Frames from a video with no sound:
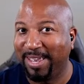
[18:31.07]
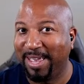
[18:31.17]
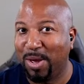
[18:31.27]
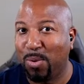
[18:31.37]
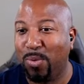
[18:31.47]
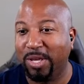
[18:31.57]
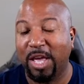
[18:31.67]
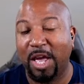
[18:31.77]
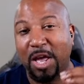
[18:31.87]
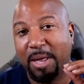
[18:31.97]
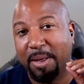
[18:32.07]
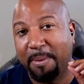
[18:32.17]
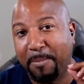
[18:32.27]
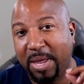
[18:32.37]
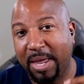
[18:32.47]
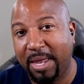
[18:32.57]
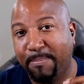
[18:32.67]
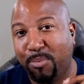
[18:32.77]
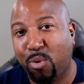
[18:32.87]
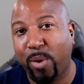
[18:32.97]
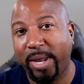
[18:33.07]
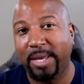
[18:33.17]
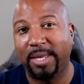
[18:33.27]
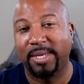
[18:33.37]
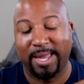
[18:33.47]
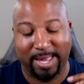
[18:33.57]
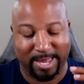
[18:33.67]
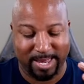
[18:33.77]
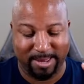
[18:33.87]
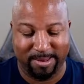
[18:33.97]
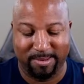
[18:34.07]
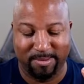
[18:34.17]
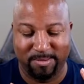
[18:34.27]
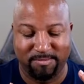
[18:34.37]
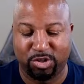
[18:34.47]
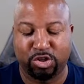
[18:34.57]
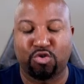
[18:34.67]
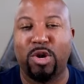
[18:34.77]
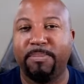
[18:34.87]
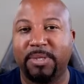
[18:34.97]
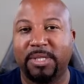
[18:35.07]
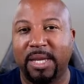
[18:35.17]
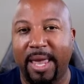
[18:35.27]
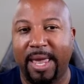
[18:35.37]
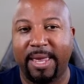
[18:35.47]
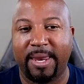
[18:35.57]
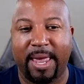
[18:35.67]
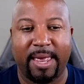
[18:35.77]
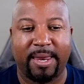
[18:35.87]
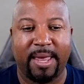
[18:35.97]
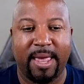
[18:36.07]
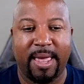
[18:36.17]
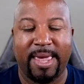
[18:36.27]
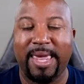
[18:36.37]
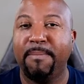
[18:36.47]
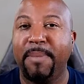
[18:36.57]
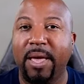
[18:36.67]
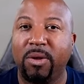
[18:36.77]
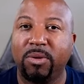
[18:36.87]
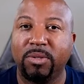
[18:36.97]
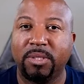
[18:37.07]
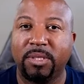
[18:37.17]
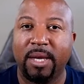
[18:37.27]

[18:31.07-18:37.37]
with pinpointed scripts and emails